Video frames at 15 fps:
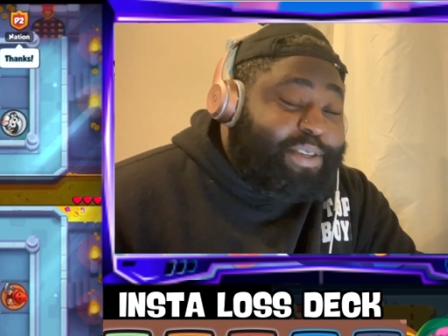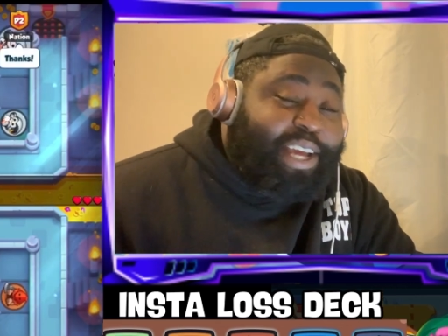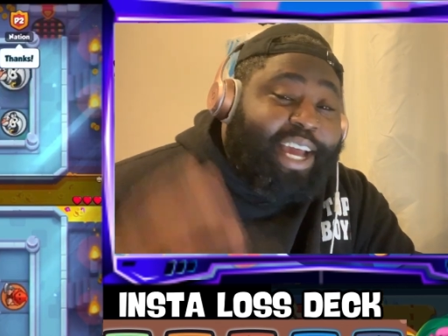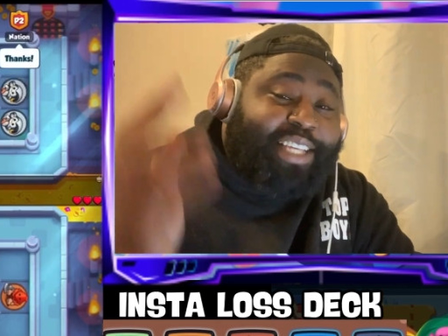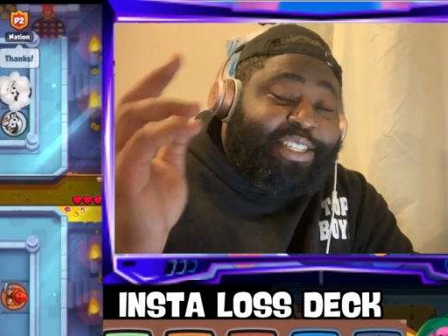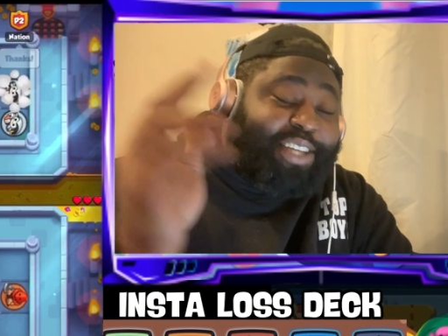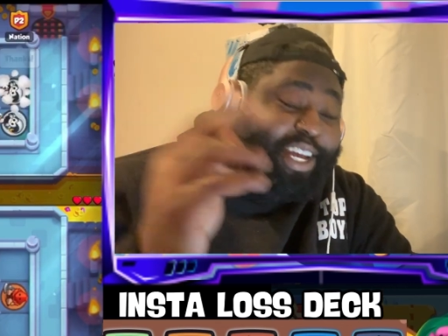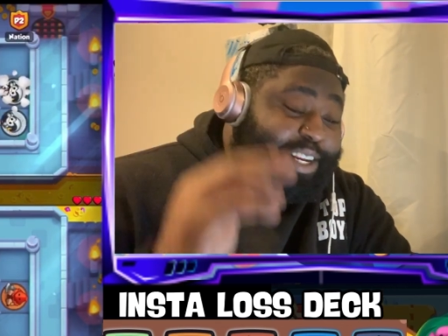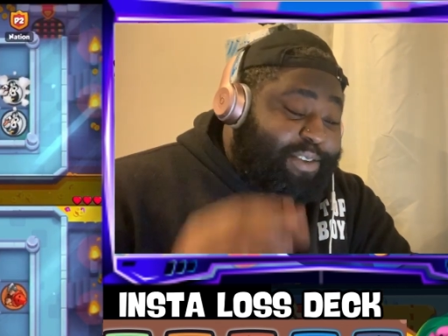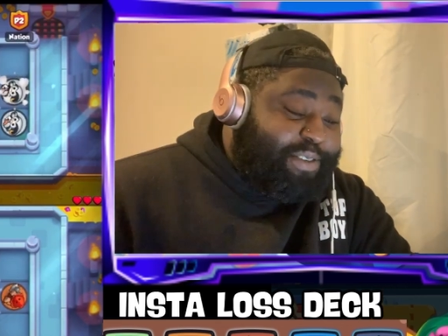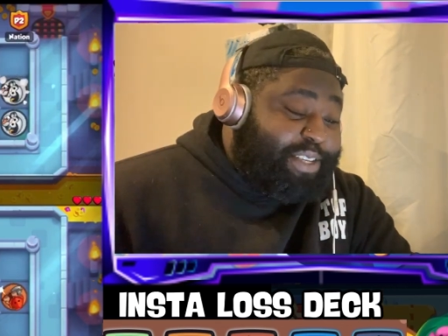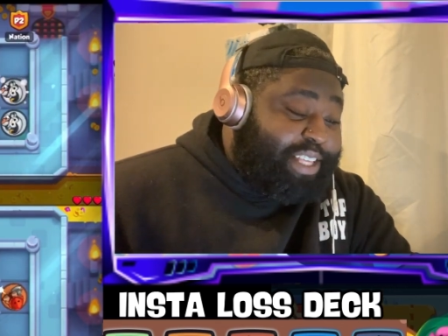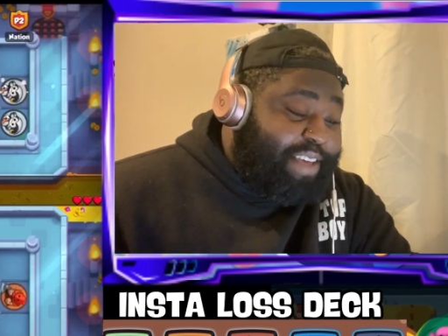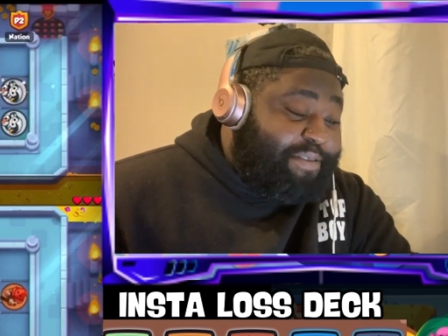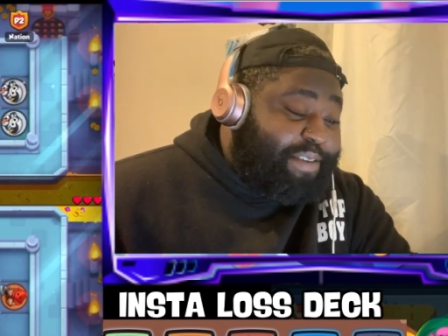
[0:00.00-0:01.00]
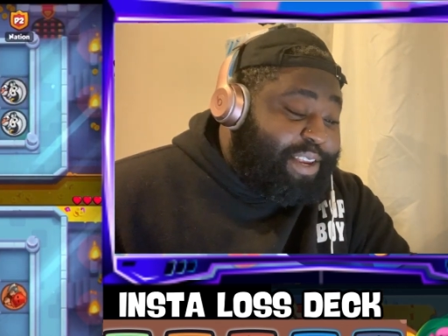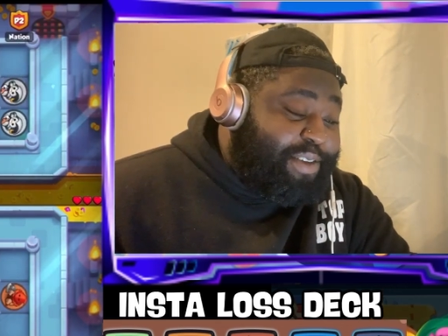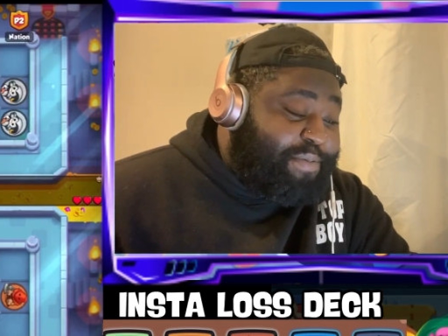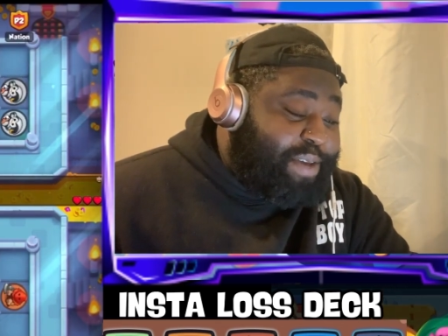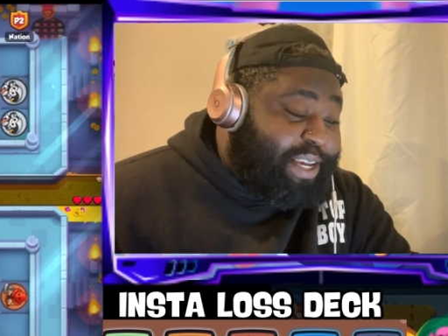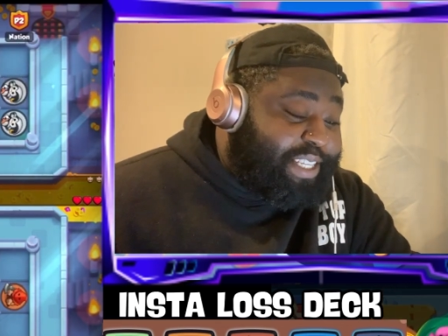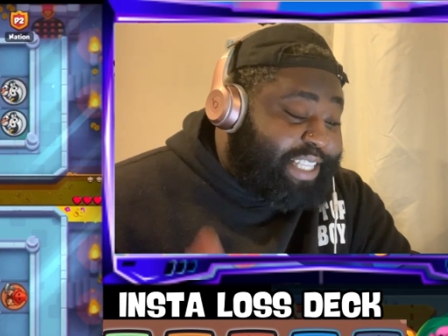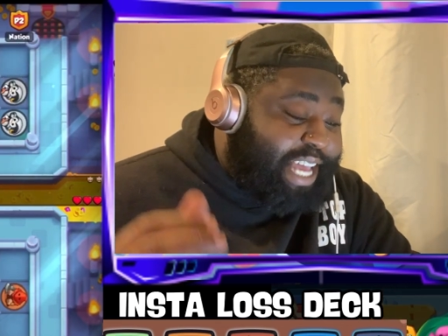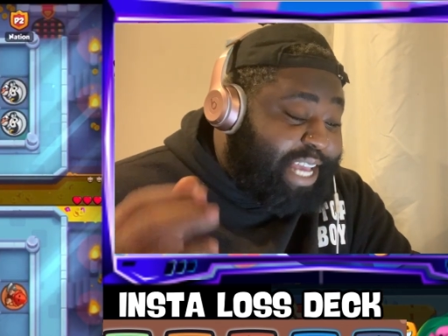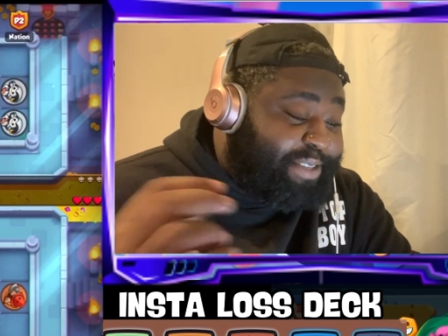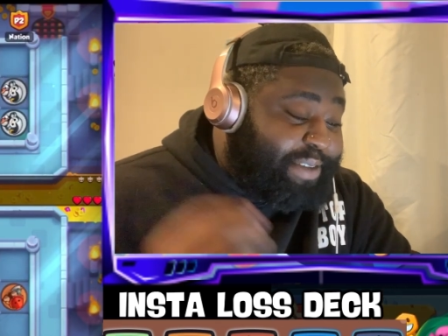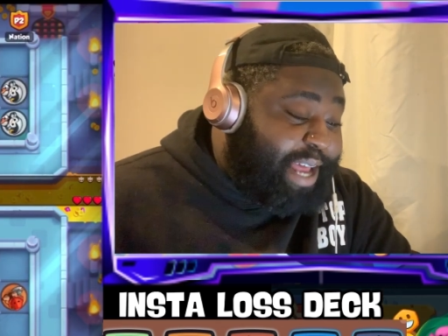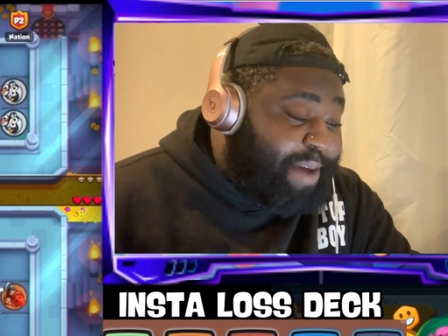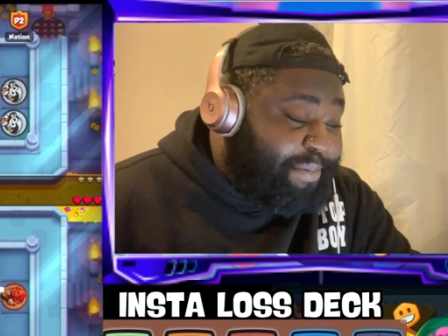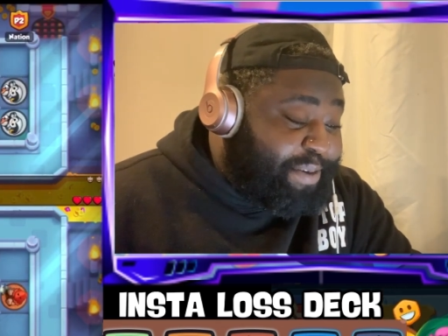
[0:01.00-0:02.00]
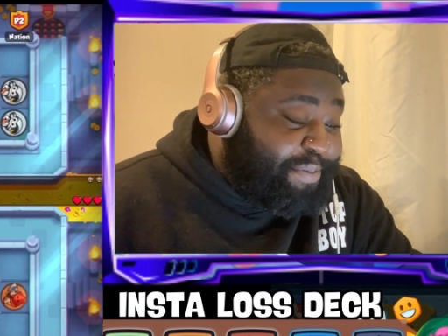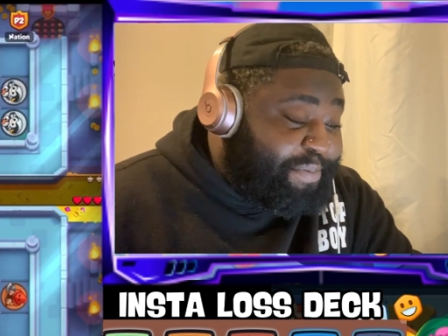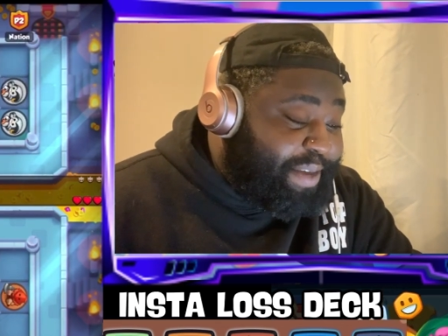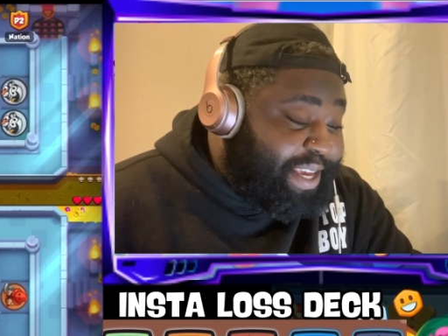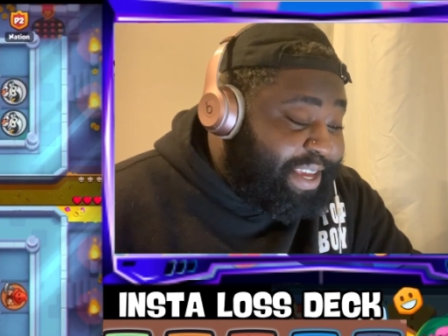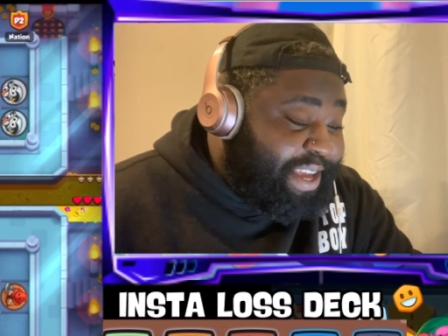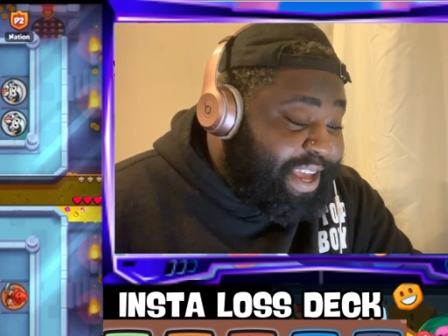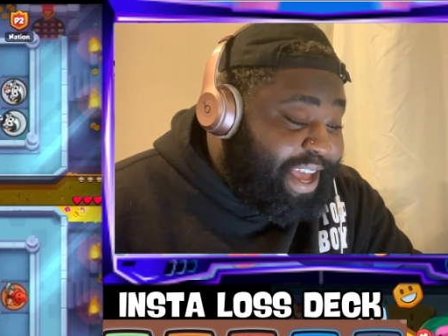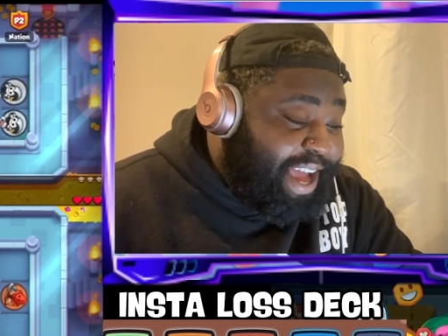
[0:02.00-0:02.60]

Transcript: Guys, you gotta go see that video because that's what happened to me.